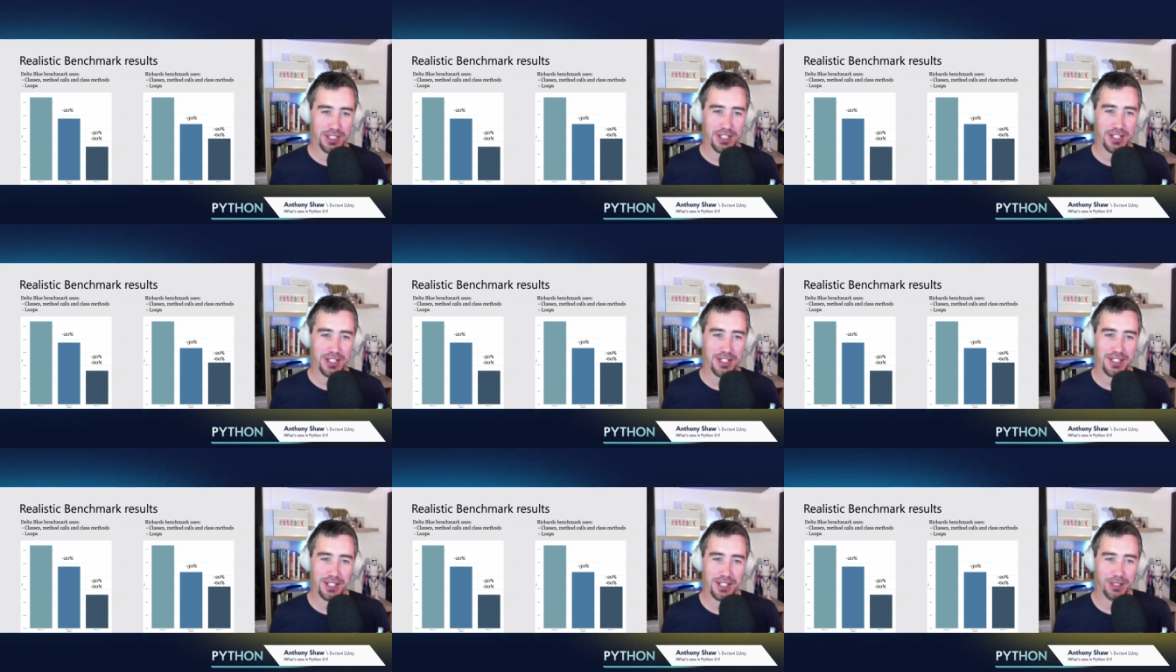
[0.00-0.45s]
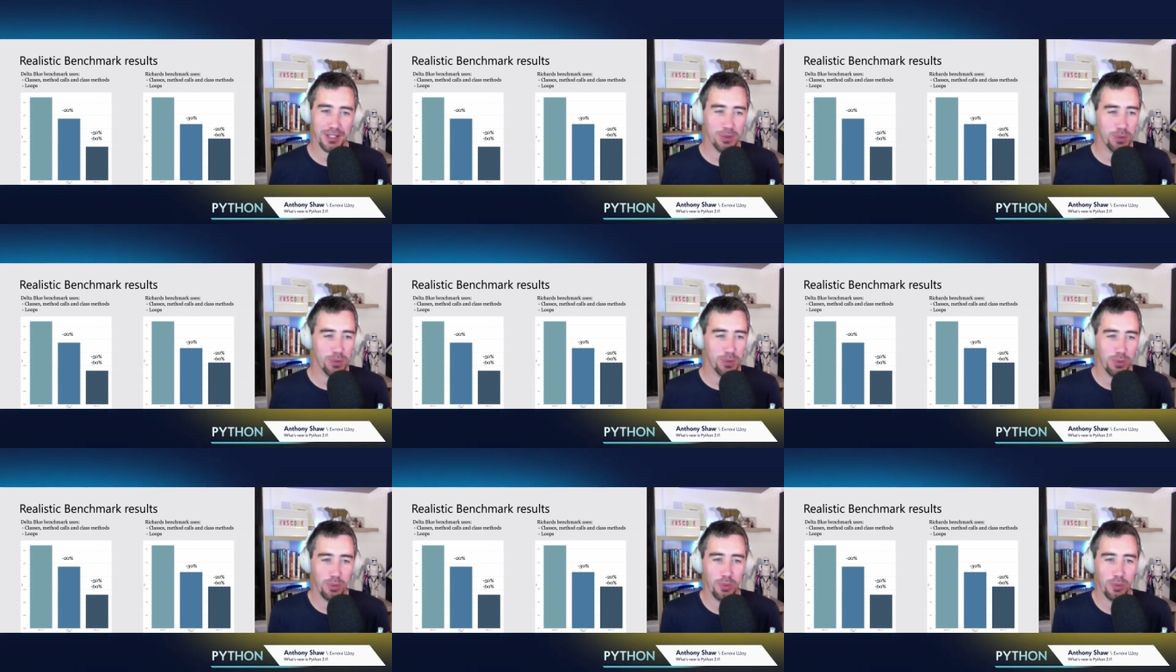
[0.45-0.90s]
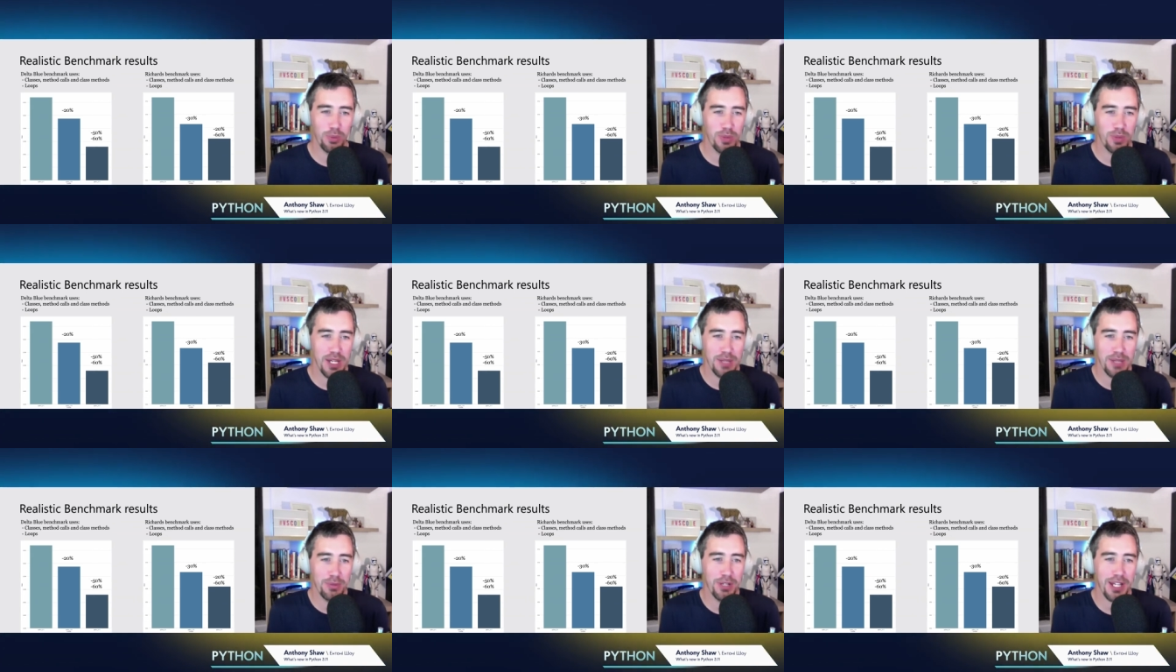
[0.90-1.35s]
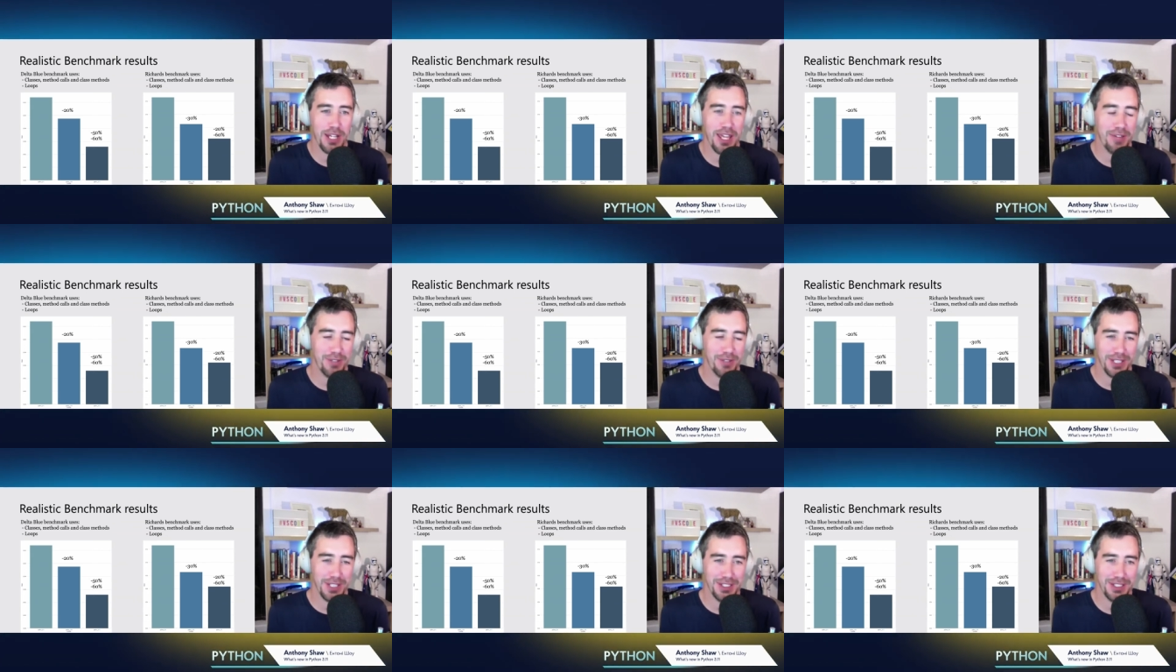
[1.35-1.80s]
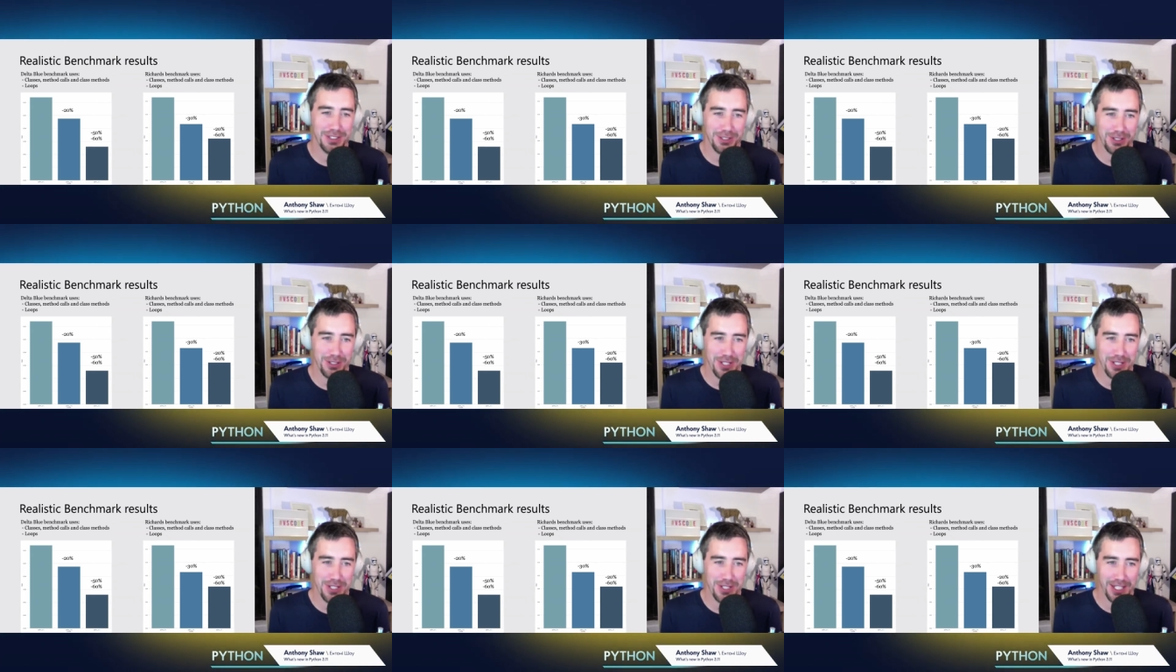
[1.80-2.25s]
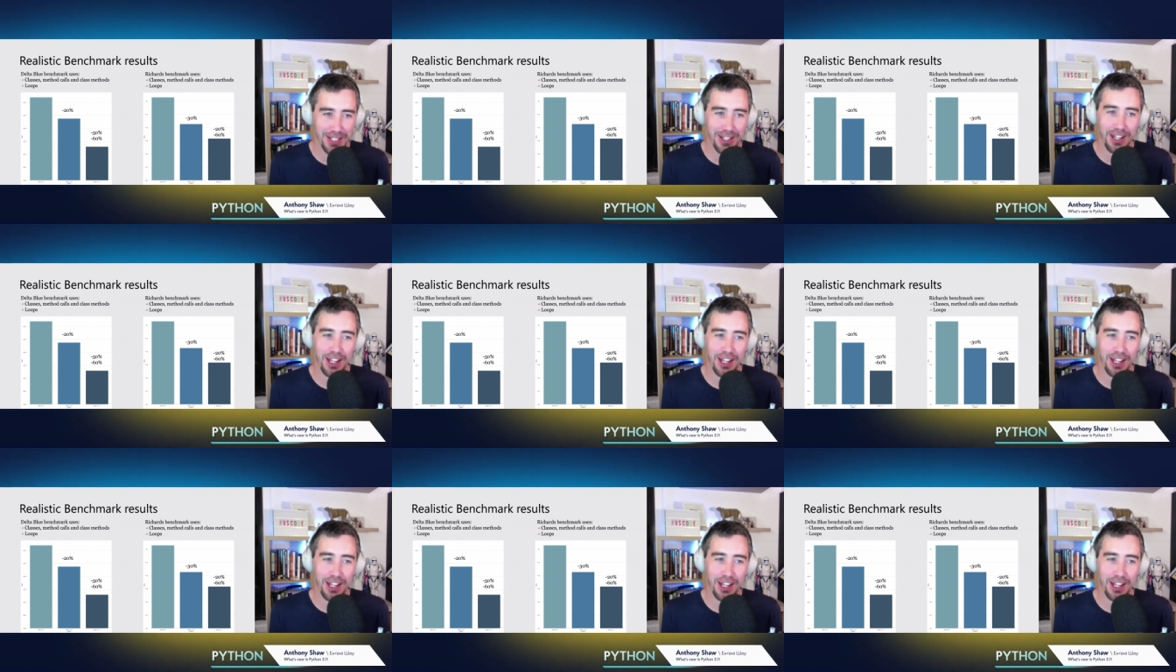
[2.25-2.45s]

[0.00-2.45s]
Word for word: And it's like, when would I ever need to use that?